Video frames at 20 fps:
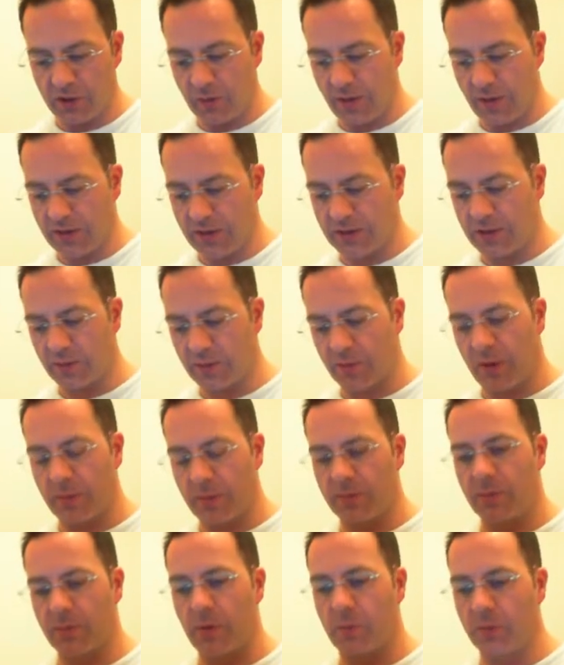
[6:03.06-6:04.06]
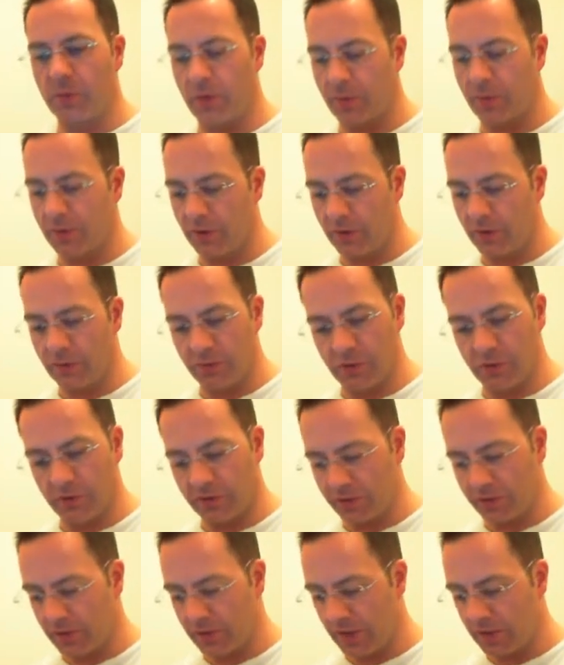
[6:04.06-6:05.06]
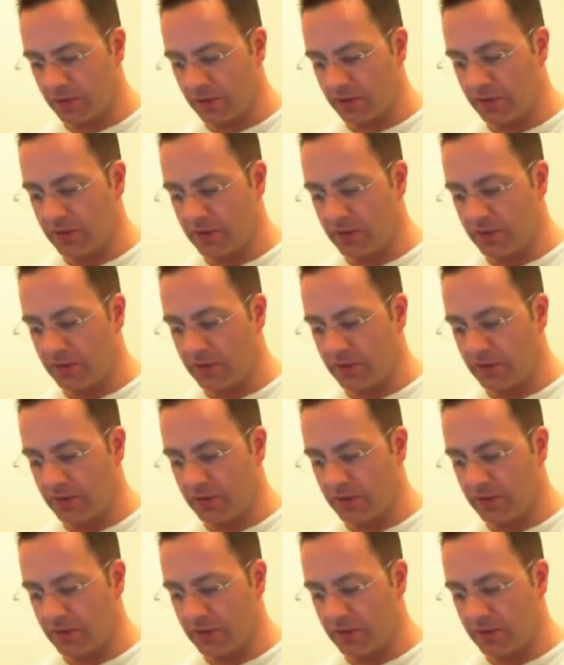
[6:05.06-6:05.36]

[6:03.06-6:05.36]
US is perhaps more prominent on the world stage,